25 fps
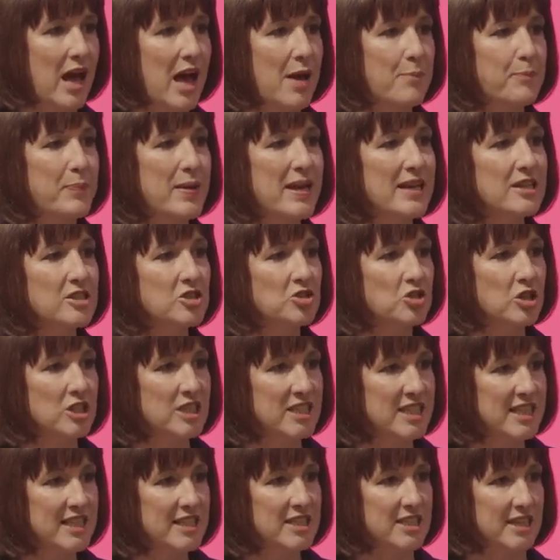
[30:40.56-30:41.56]
and being
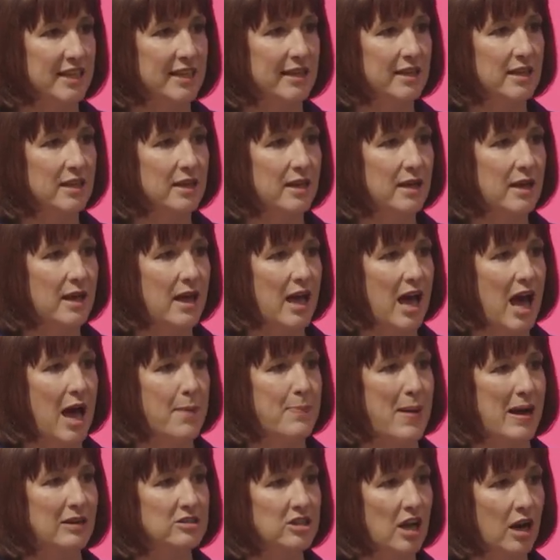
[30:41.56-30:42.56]
strategic
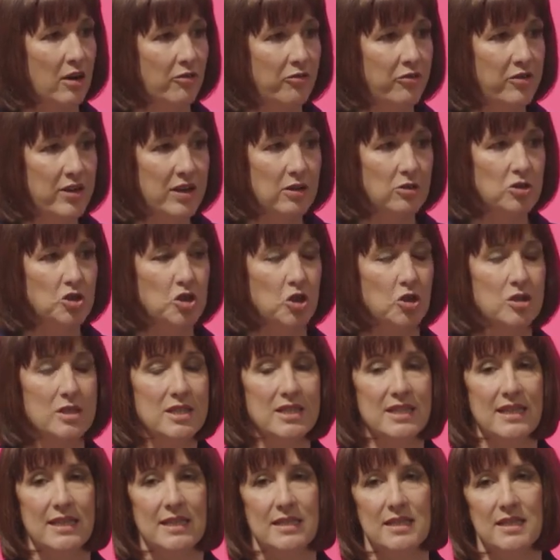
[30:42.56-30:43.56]
about our real
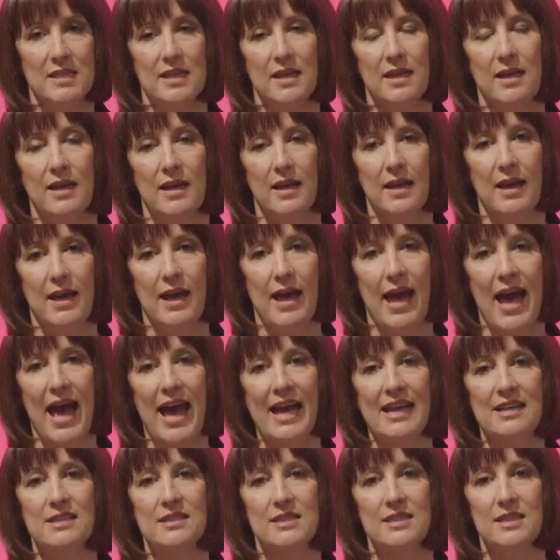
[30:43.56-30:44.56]
choices
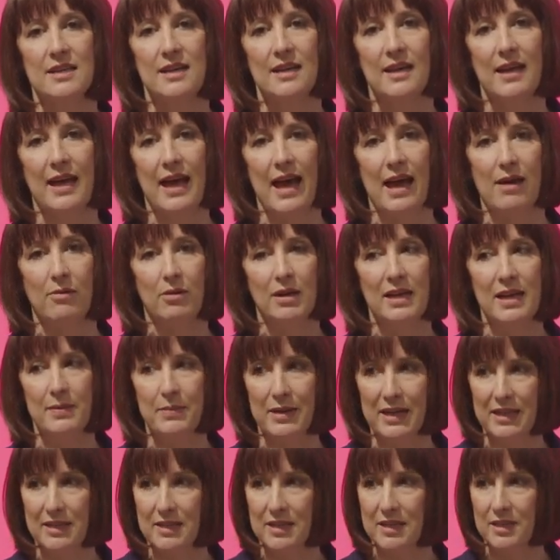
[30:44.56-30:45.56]
and our
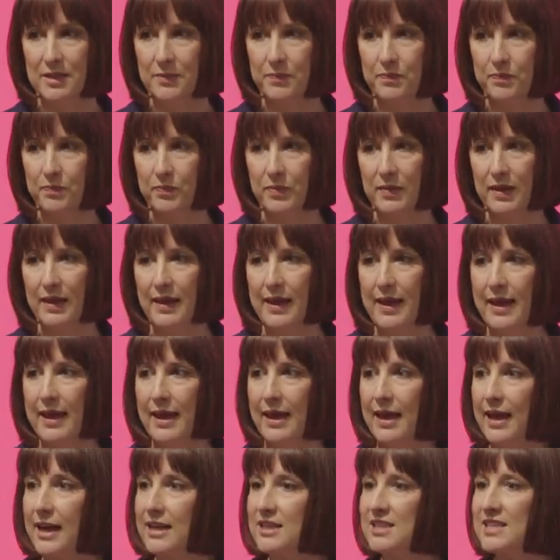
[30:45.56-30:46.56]
limits.
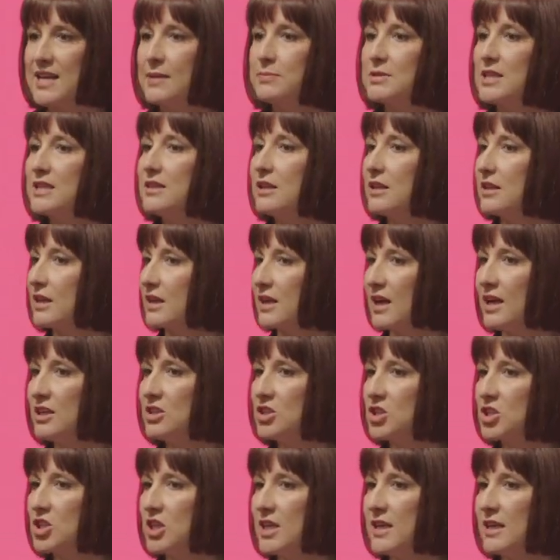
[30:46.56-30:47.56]
Accepting that the
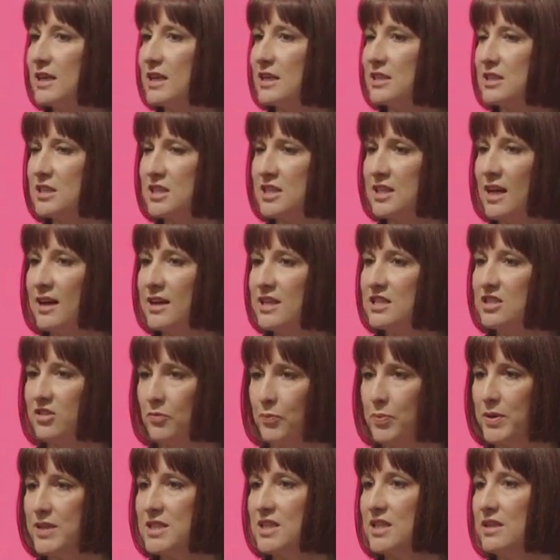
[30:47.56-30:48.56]
country, the size
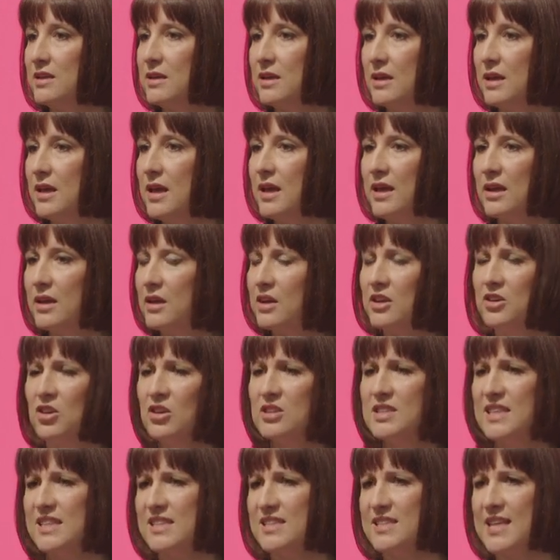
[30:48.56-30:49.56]
of Britain,
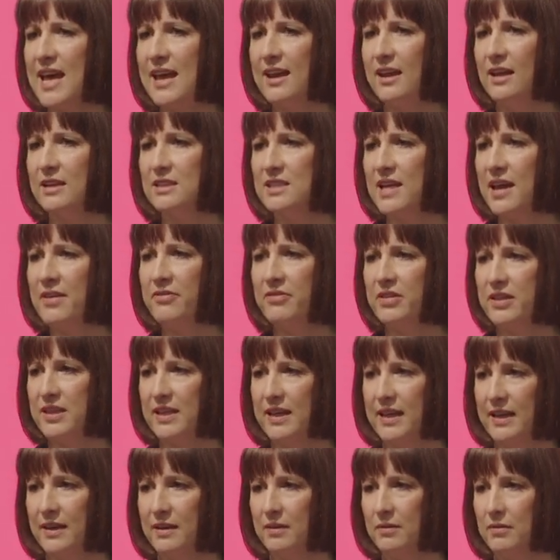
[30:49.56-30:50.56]
cannot excel at
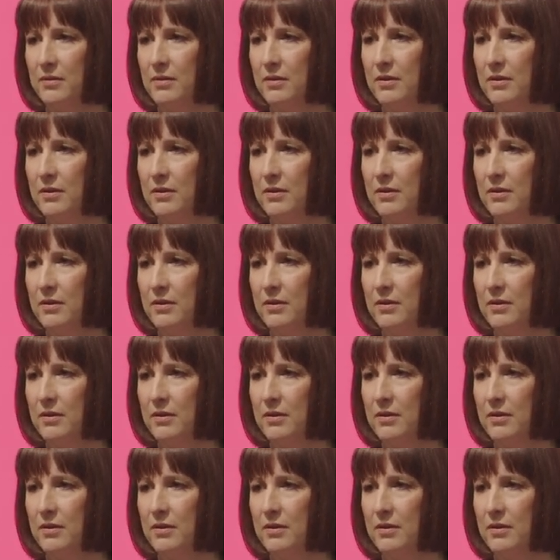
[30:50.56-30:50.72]
everything,